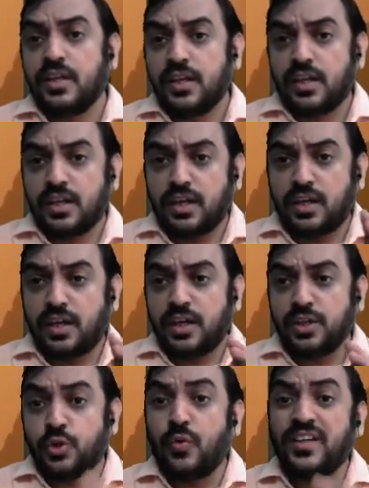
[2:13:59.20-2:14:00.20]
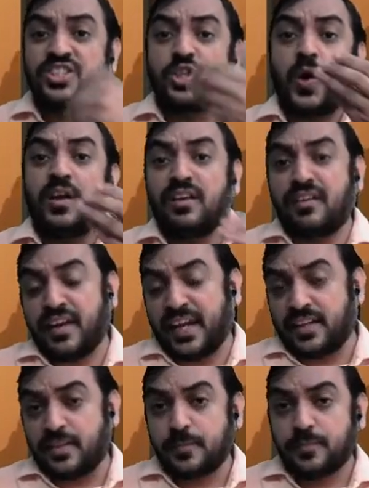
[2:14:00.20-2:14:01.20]
US dollar
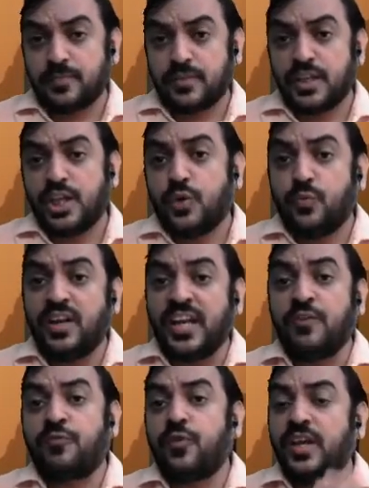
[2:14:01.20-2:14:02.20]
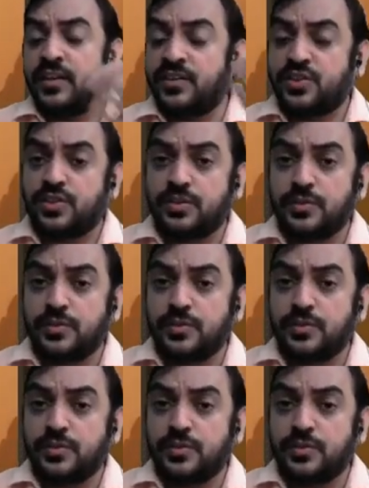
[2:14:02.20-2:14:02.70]
rate will influence